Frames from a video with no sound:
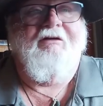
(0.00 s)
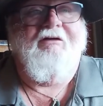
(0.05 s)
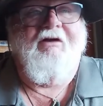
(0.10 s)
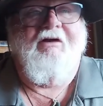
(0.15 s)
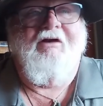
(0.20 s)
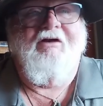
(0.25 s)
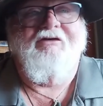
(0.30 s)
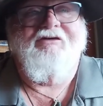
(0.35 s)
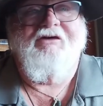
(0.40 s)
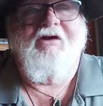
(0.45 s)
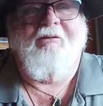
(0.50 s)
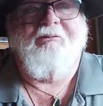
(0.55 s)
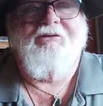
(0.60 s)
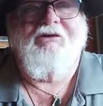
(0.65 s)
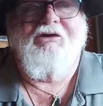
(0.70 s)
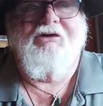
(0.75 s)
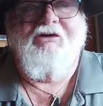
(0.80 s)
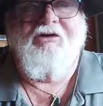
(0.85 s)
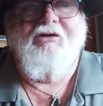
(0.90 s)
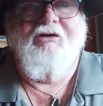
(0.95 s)
Then it's up
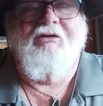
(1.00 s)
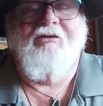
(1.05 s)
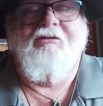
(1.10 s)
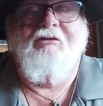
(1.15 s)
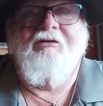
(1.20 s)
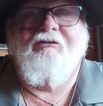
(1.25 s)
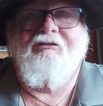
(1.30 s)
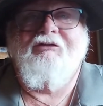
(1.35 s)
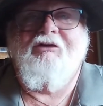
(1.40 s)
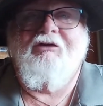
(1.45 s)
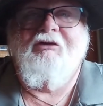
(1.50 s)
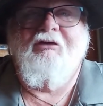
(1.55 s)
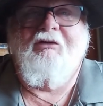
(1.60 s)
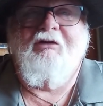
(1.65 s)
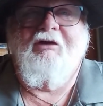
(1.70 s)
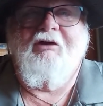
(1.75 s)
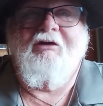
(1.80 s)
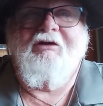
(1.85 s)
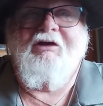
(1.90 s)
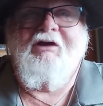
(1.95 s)
to you if you're
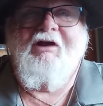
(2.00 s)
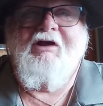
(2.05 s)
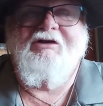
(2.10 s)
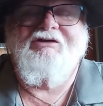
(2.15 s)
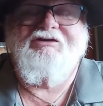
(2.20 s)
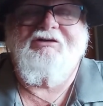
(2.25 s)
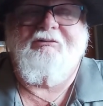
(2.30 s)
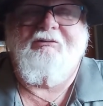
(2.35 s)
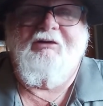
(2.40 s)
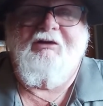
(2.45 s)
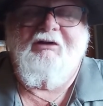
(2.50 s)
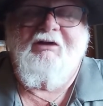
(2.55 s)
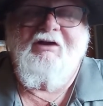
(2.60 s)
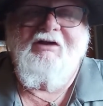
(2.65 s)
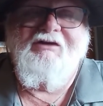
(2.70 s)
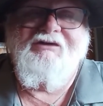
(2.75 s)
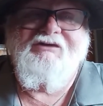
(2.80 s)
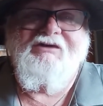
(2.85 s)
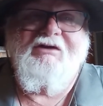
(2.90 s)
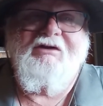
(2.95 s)
going to catch and
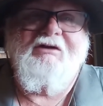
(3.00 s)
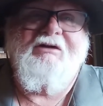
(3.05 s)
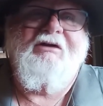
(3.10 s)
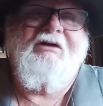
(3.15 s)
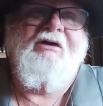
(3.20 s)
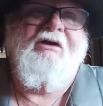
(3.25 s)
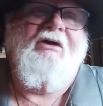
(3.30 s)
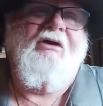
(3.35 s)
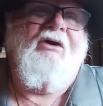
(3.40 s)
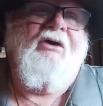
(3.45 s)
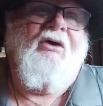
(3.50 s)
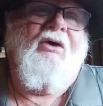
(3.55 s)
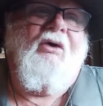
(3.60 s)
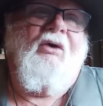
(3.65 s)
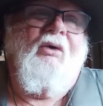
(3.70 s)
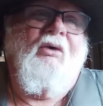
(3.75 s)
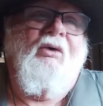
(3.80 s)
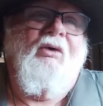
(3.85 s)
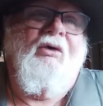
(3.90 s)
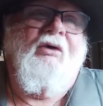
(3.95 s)
release it,
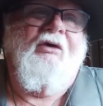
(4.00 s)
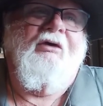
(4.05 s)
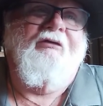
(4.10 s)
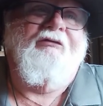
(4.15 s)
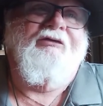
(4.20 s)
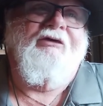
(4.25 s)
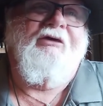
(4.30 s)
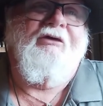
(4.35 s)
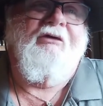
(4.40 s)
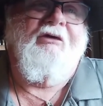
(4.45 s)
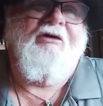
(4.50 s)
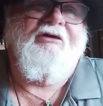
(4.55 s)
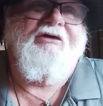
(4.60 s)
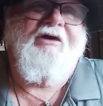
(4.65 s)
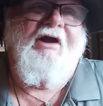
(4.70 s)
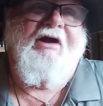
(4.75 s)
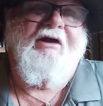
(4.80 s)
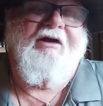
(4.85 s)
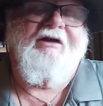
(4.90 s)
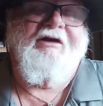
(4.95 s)
or if you're going to
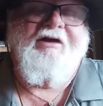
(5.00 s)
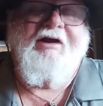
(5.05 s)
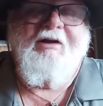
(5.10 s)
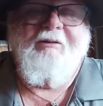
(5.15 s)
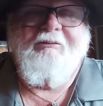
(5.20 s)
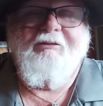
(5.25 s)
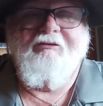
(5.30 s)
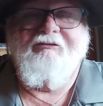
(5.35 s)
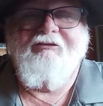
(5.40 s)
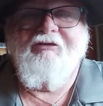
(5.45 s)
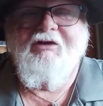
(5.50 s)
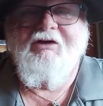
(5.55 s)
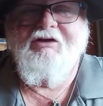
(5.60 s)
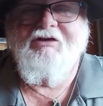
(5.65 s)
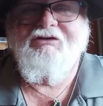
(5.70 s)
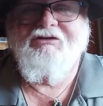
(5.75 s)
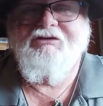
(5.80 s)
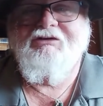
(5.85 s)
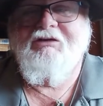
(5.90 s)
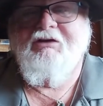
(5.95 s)
take and keep the
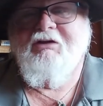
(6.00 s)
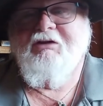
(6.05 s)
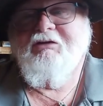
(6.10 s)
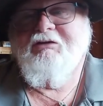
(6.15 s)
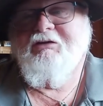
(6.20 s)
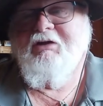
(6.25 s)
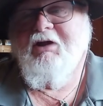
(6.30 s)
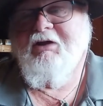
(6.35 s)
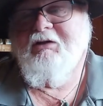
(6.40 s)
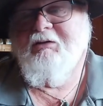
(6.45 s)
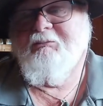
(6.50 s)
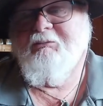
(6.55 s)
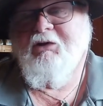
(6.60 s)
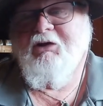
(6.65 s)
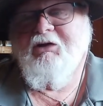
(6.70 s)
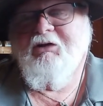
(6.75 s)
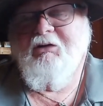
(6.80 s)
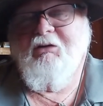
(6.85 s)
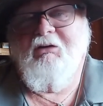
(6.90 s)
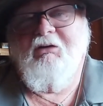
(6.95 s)
fish, take and
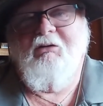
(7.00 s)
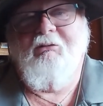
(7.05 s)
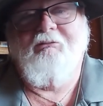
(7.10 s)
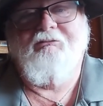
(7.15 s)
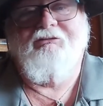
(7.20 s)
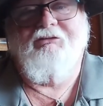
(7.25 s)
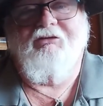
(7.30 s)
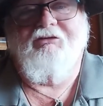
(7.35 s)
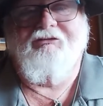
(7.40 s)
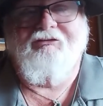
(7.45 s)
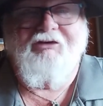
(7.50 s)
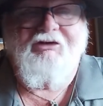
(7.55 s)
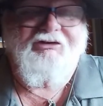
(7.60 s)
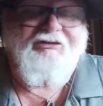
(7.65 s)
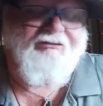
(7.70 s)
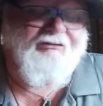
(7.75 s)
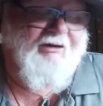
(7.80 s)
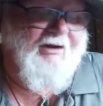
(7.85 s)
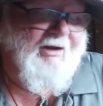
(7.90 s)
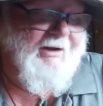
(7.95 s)
bring it home for a
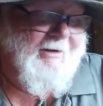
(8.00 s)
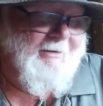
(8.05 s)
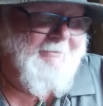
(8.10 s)
fish fry.